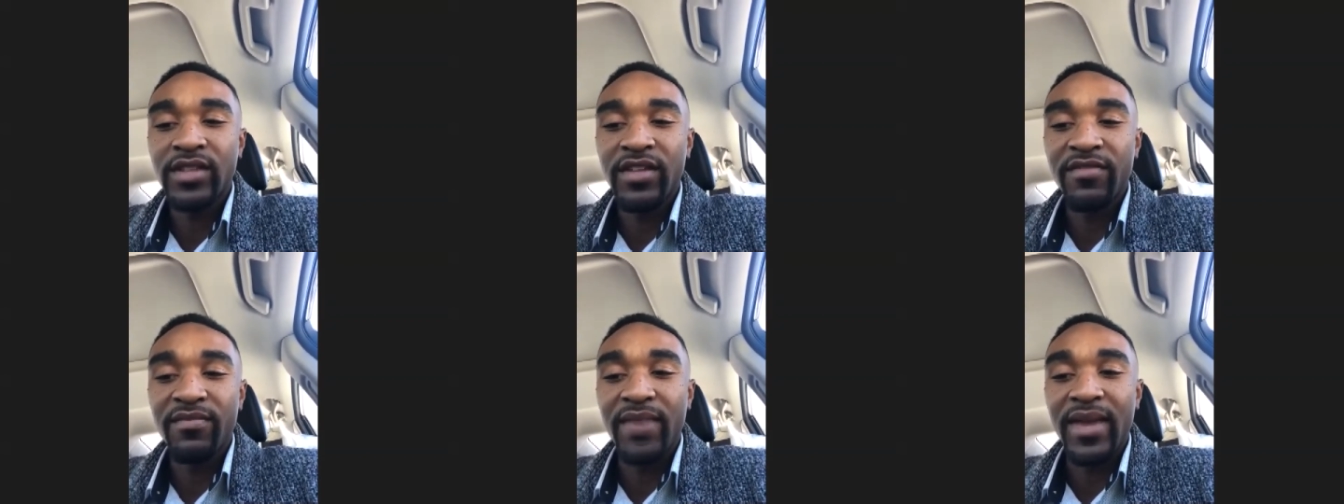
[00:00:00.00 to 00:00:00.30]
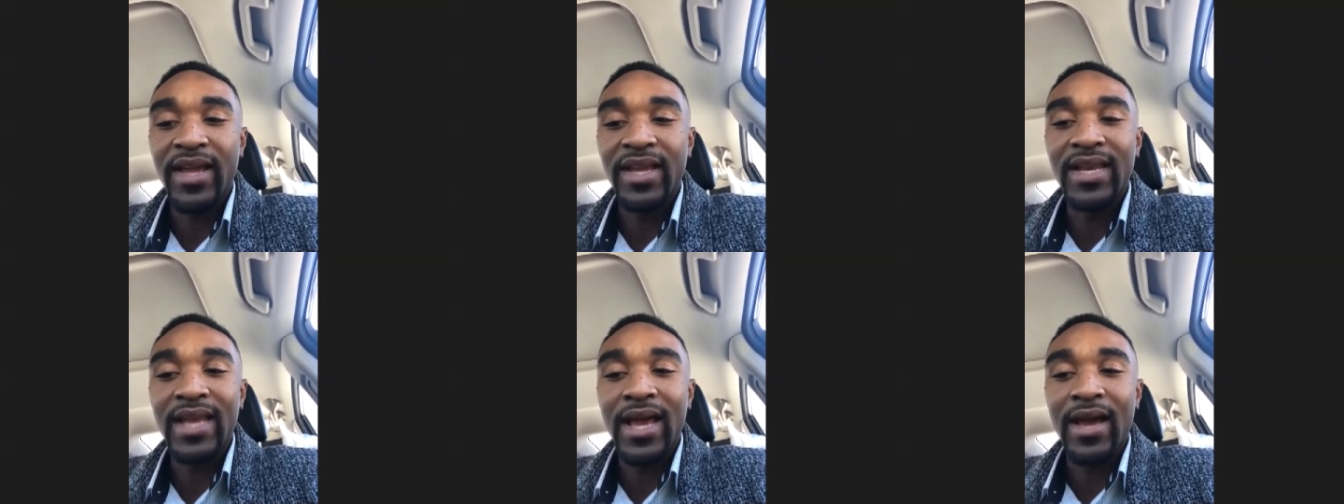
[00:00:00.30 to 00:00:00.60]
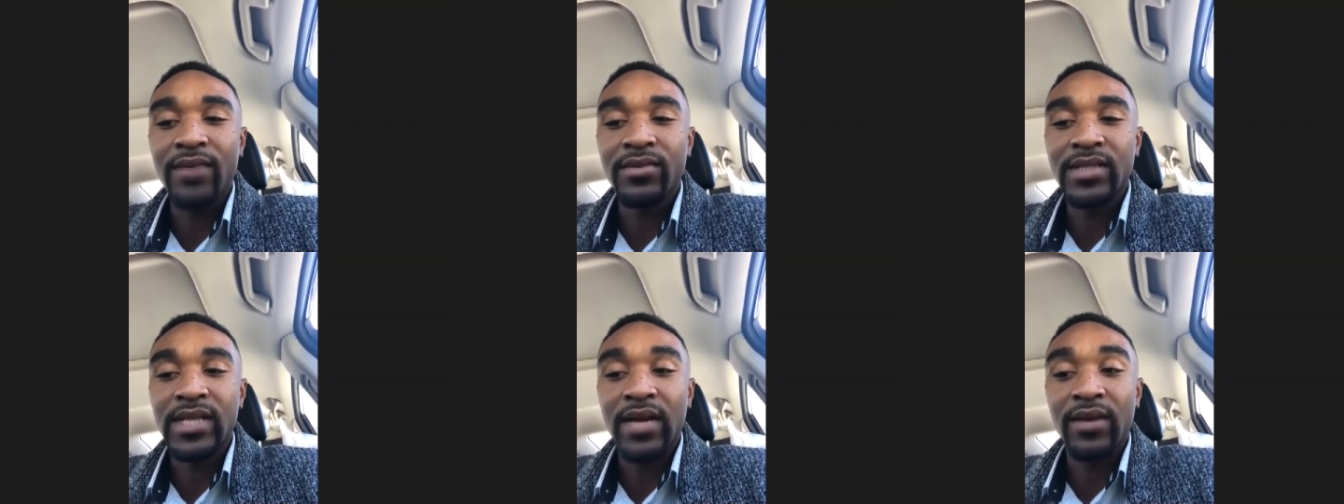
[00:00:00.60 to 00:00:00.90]
have made
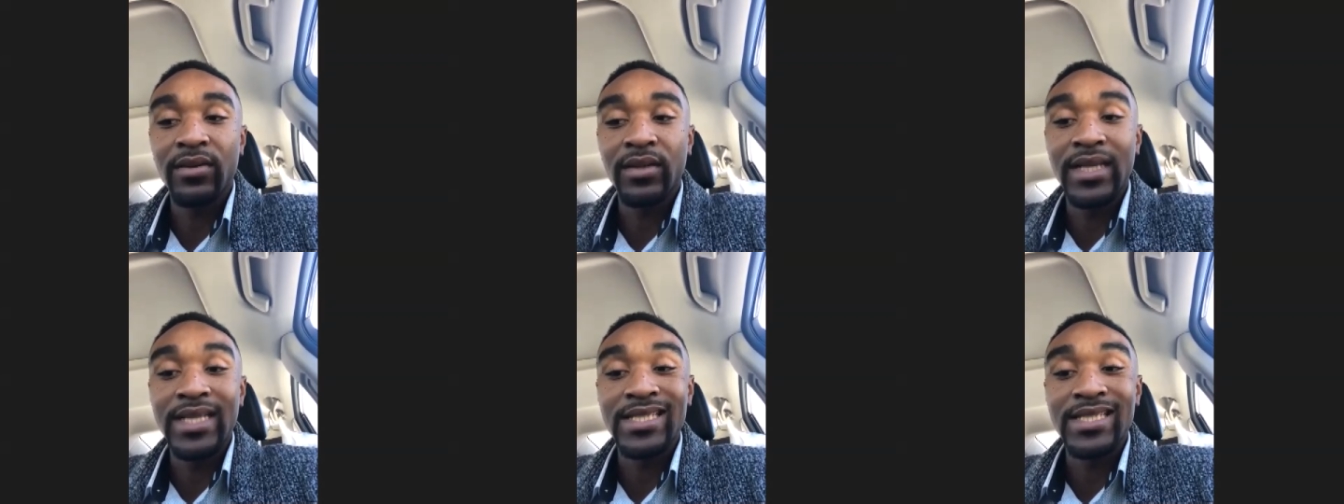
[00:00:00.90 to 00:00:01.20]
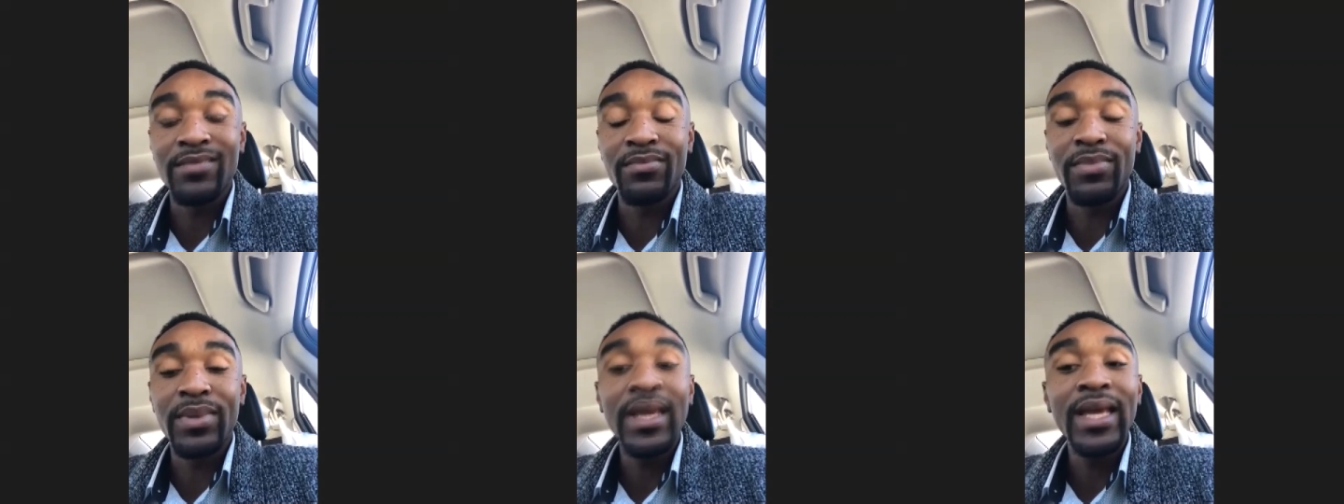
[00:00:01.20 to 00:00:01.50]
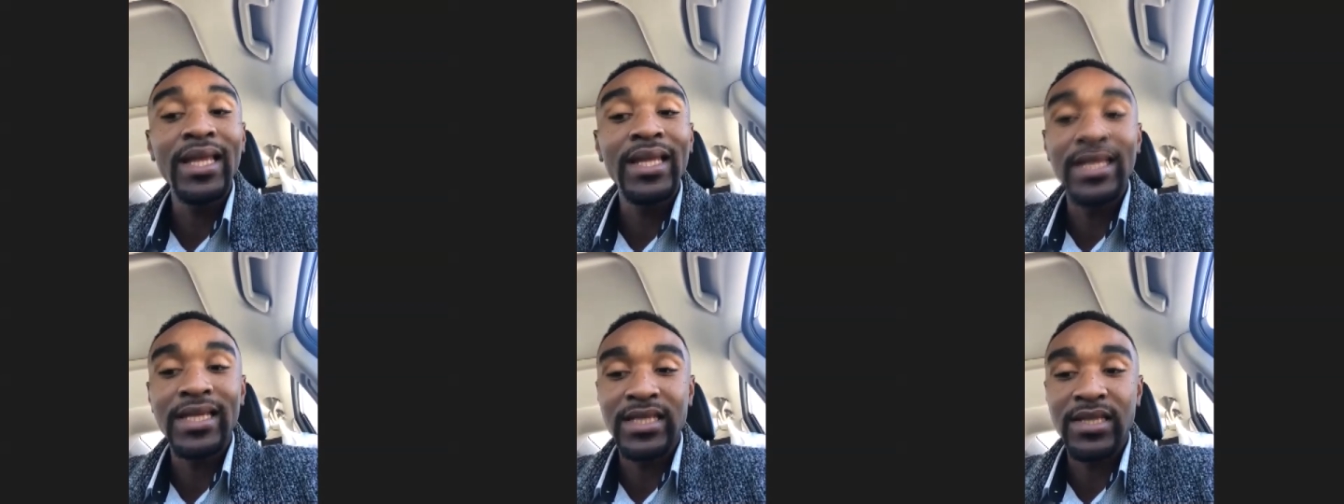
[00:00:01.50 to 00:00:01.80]
downtown less
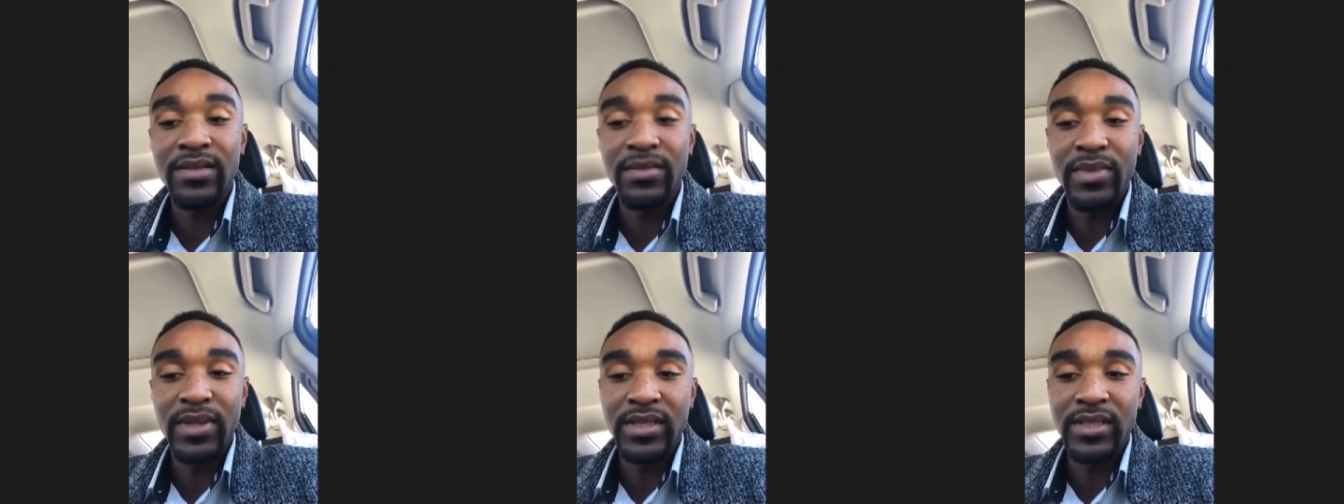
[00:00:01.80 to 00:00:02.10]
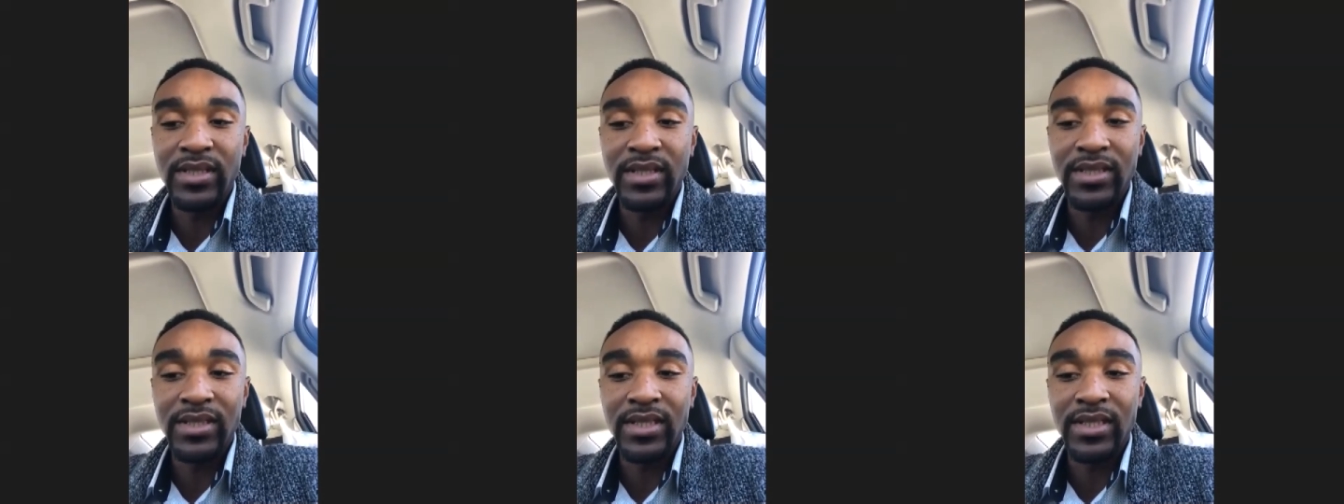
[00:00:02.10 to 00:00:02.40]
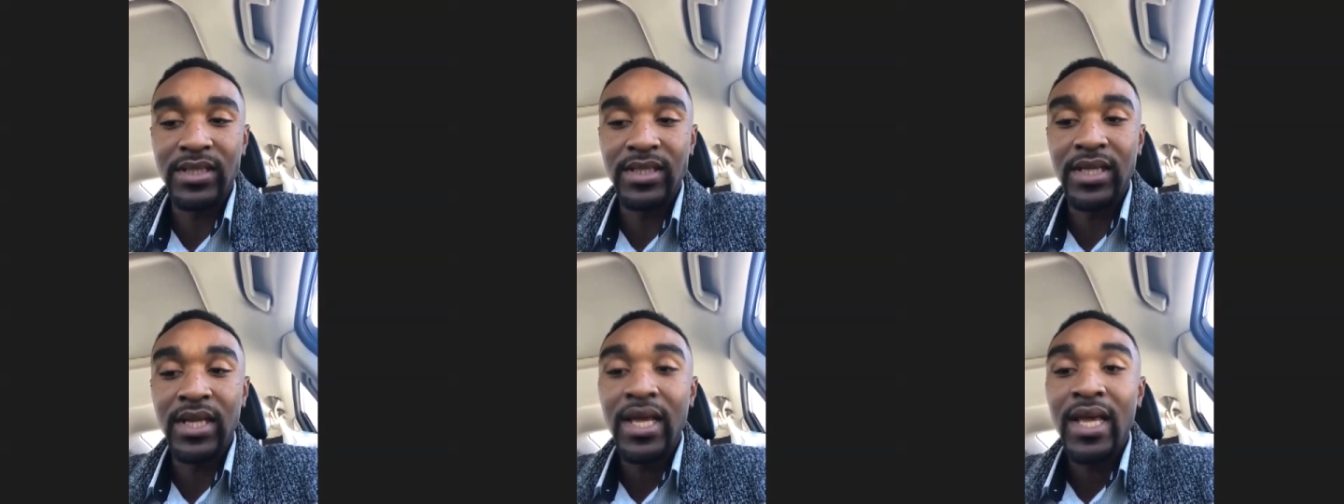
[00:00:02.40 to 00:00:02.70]
appealing to
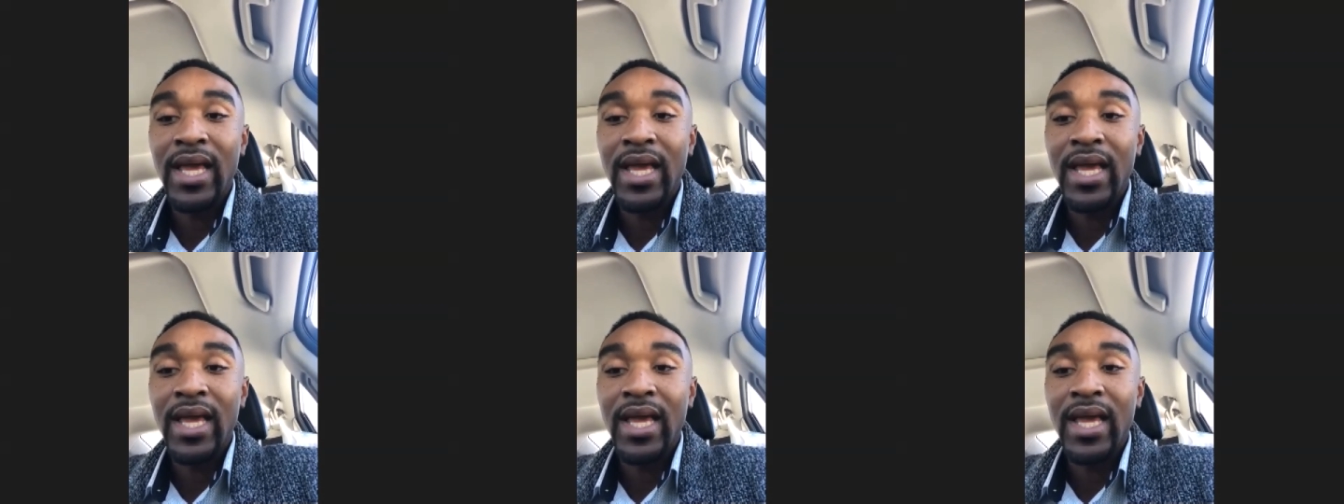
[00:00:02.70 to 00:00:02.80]
businesses?